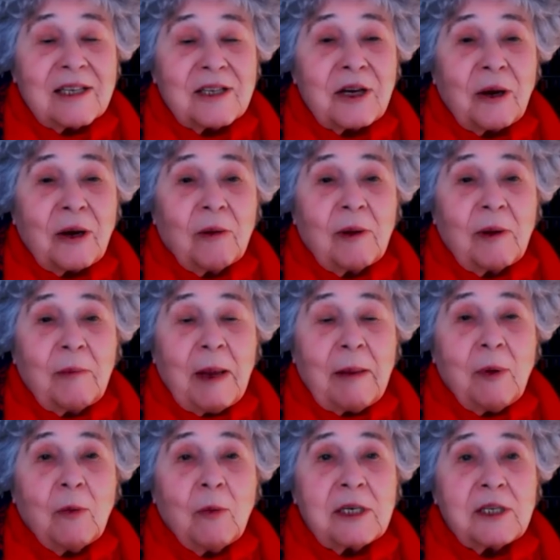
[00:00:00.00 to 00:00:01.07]
So
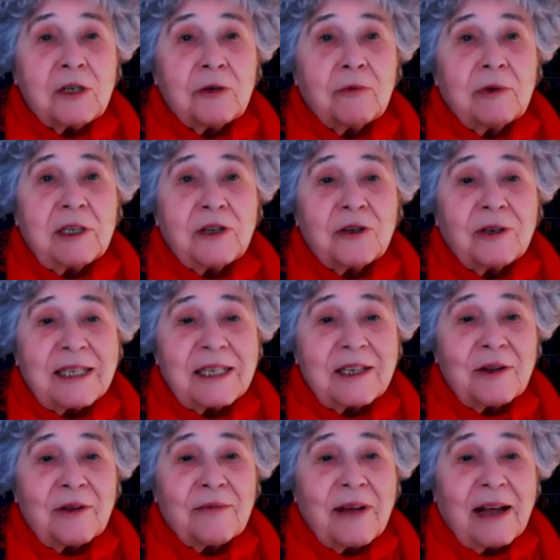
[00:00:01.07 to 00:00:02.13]
maybe we should rejoice
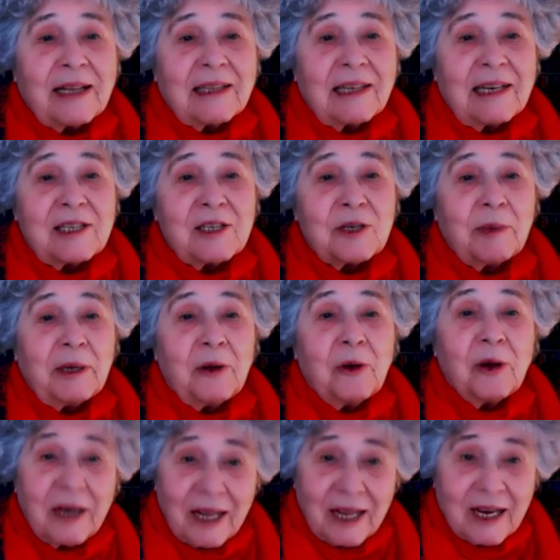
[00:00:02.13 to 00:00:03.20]
in the fact that it's a
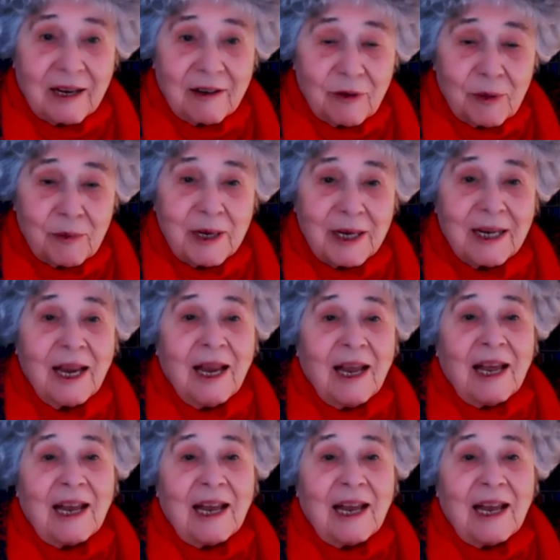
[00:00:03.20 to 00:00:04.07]
minority government,